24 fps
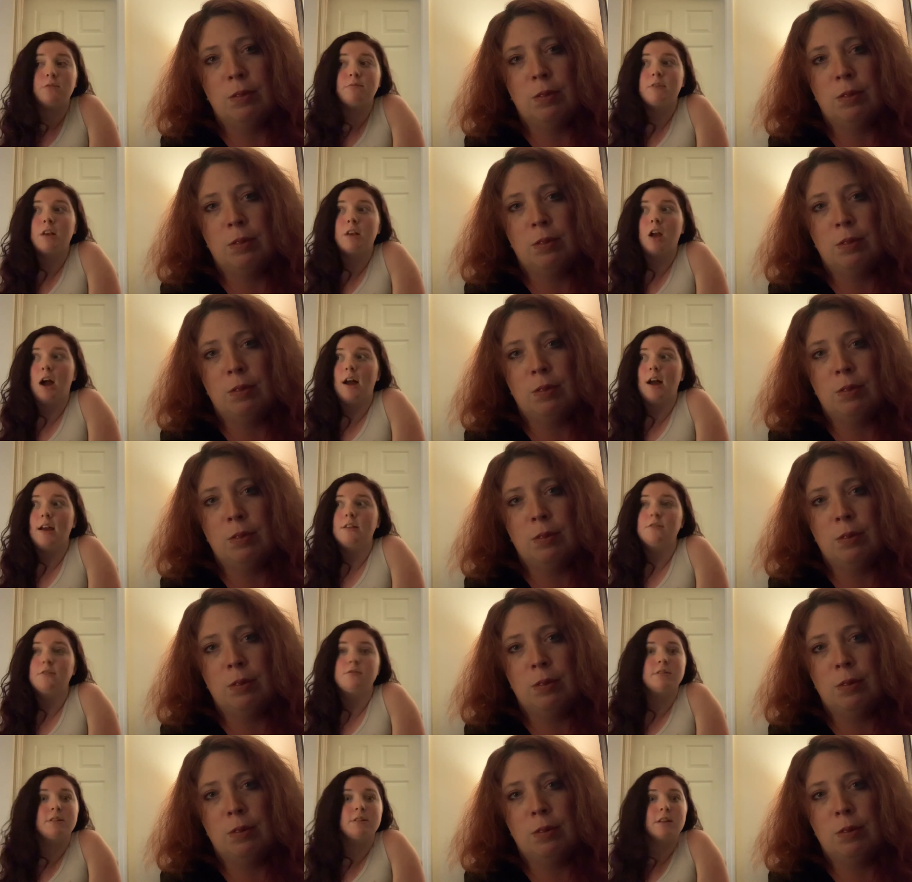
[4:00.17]
Speaker 1: got
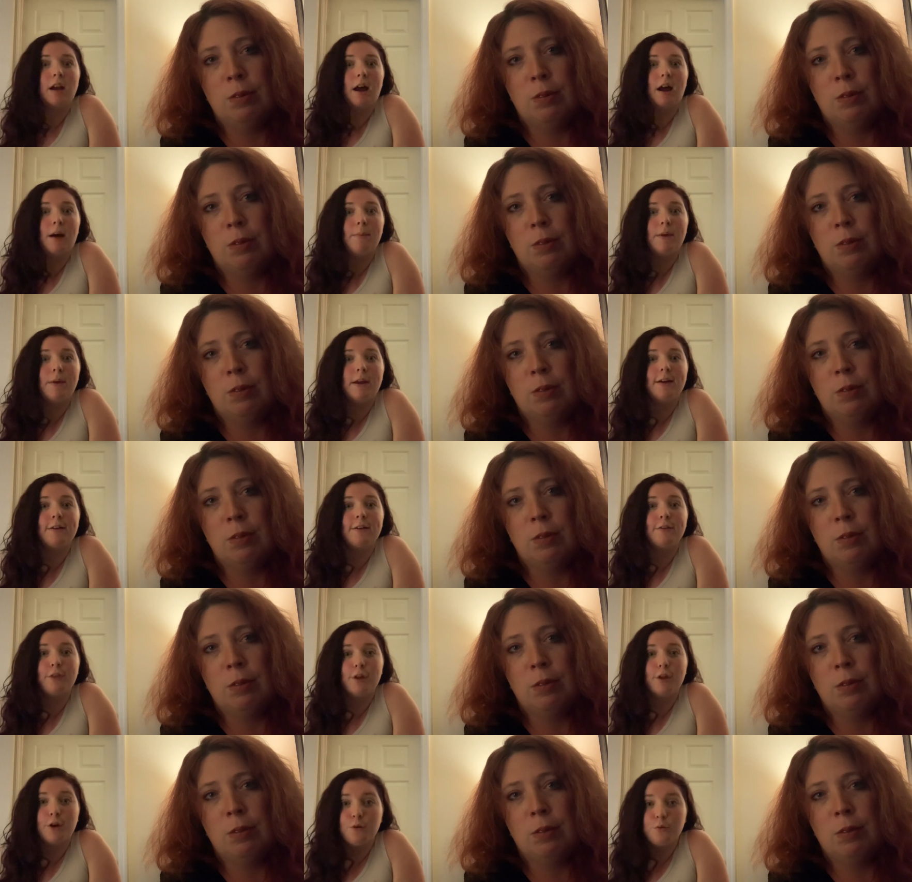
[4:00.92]
used to not being
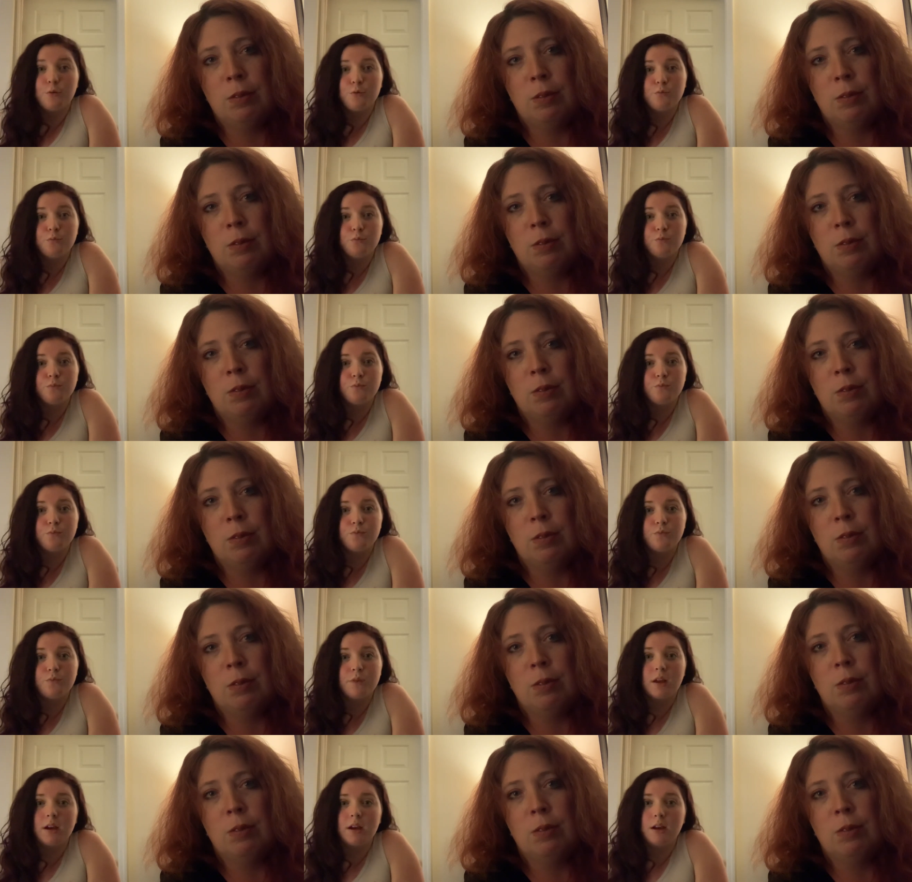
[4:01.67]
alone
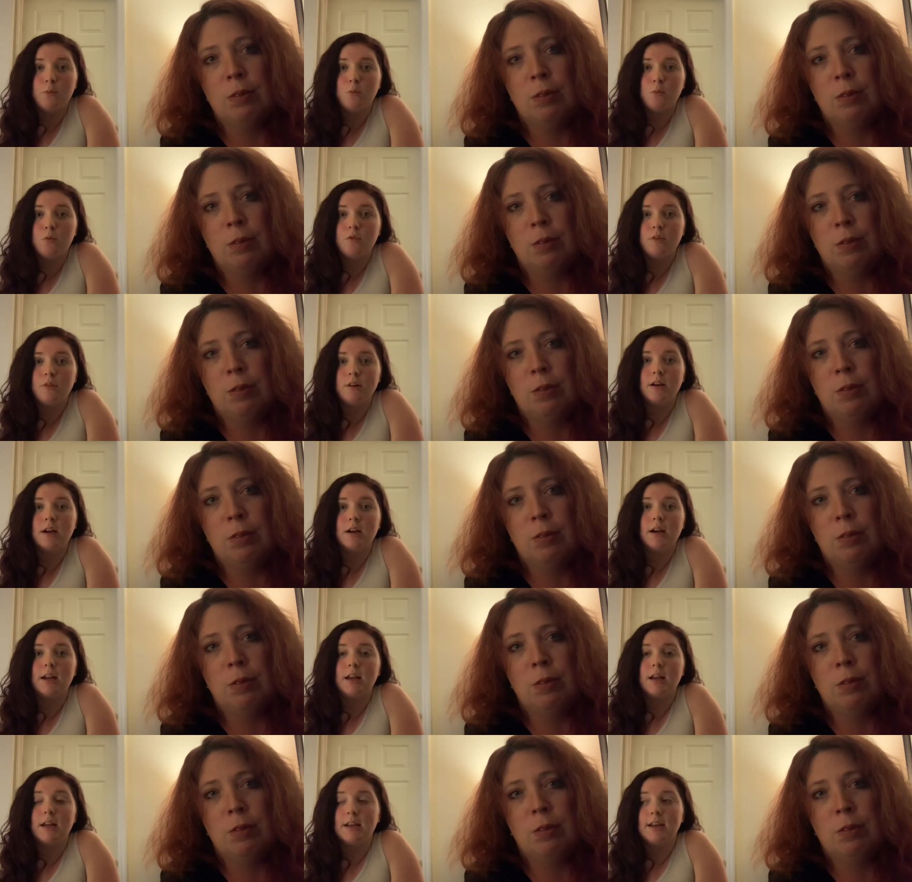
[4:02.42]
anymore
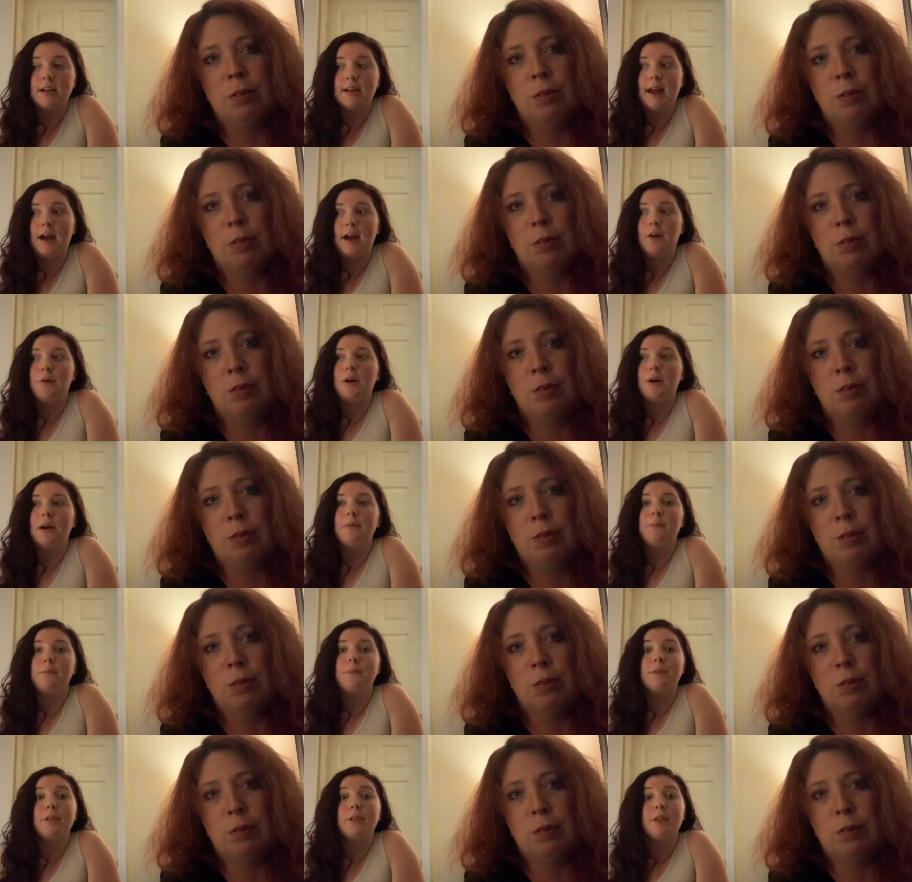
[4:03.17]
and now
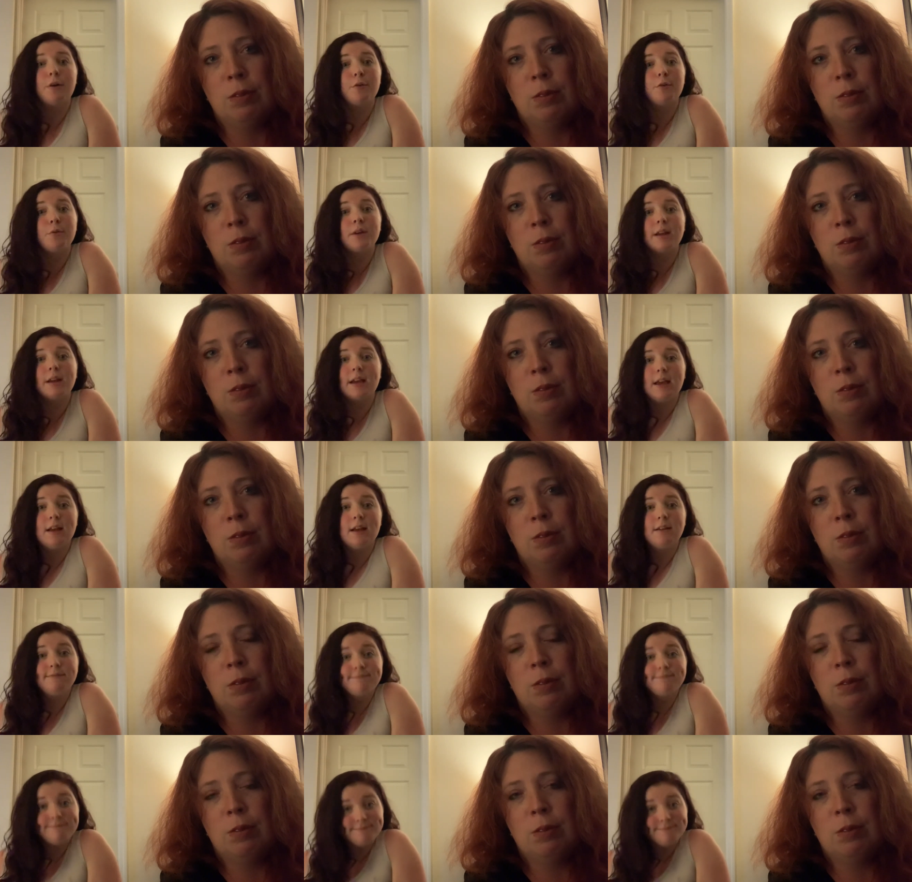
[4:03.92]
I'm alone again.